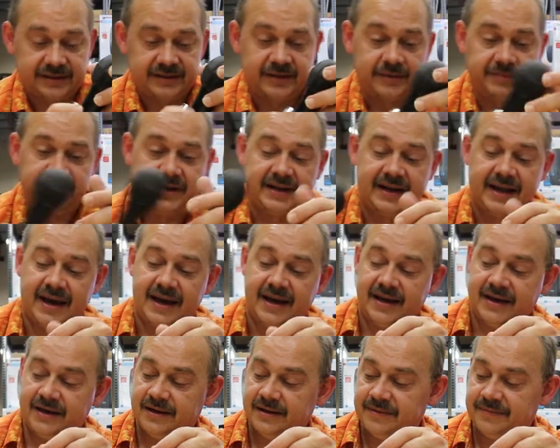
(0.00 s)
Tip of the
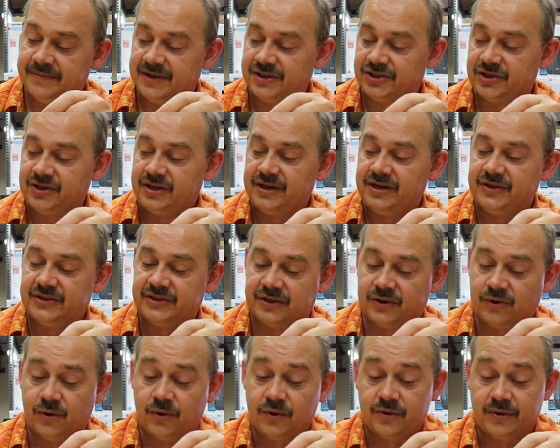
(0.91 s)
day, make sure you use
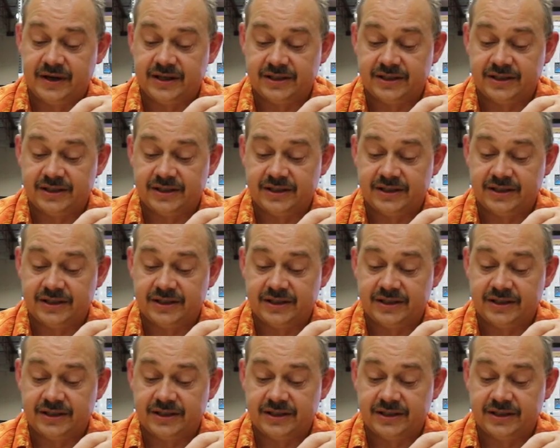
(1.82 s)
a quarter